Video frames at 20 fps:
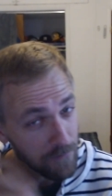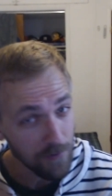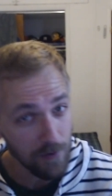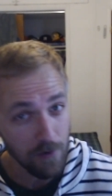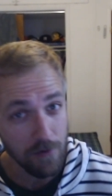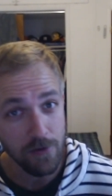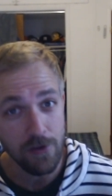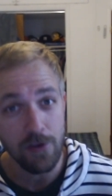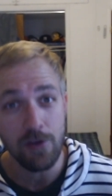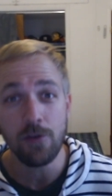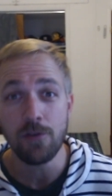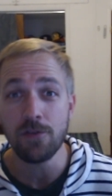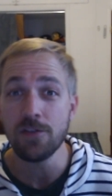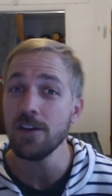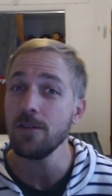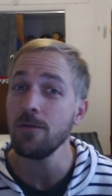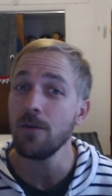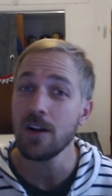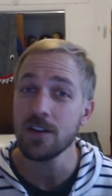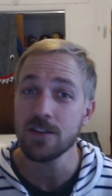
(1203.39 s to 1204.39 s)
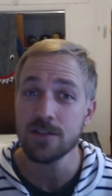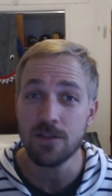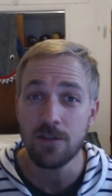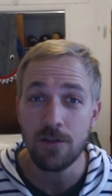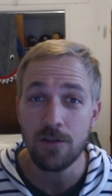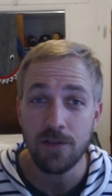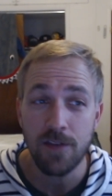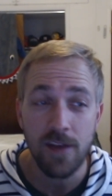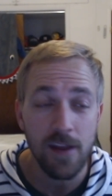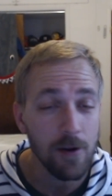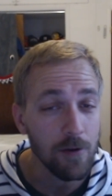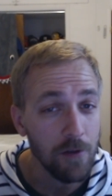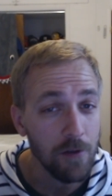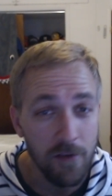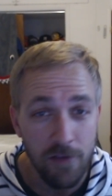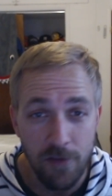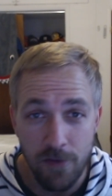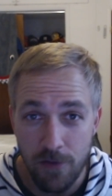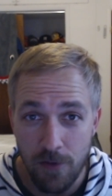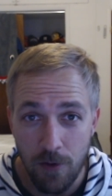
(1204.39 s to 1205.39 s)
For those of you who did watch the whole thing or
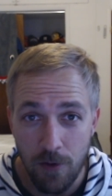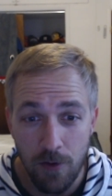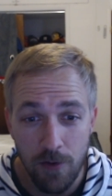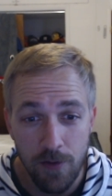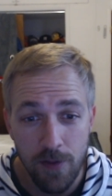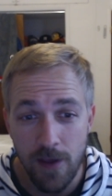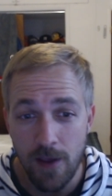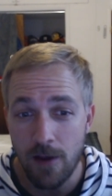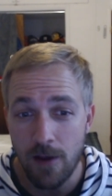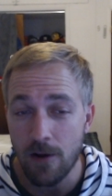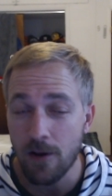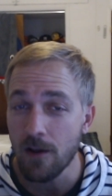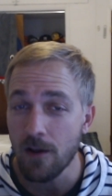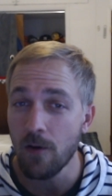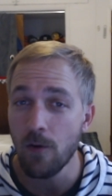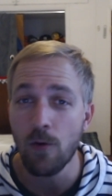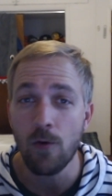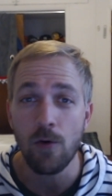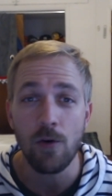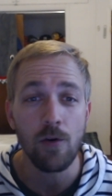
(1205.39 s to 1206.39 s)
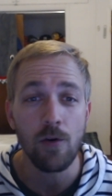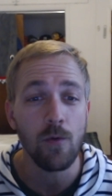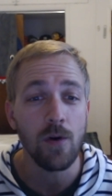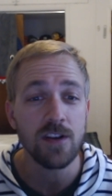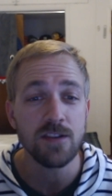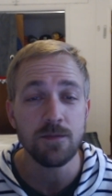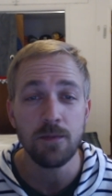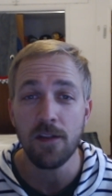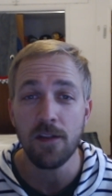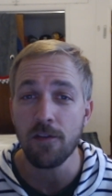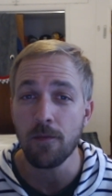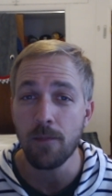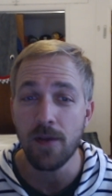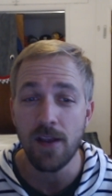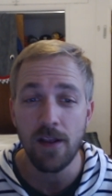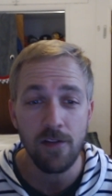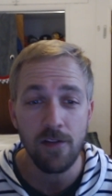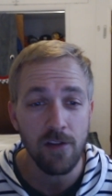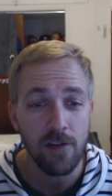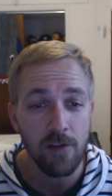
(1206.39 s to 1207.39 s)
listen to the whole thing or watch bits and
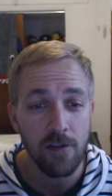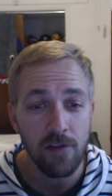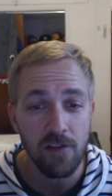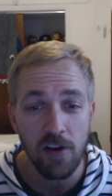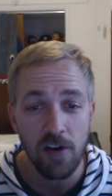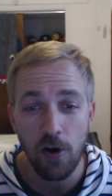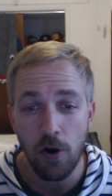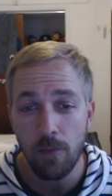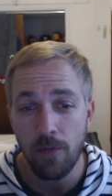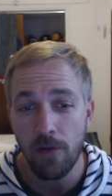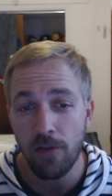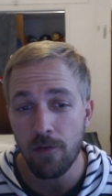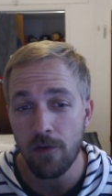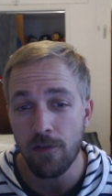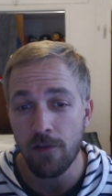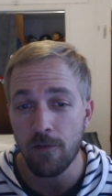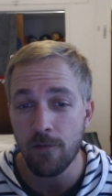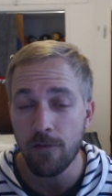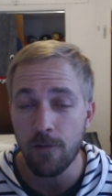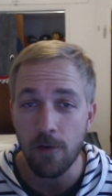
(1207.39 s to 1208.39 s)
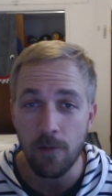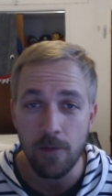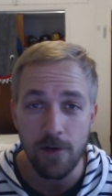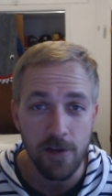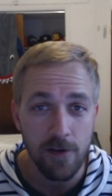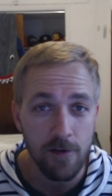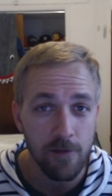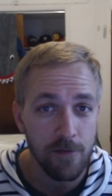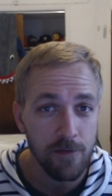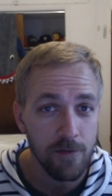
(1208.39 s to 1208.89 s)
pieces, I hope this was informative.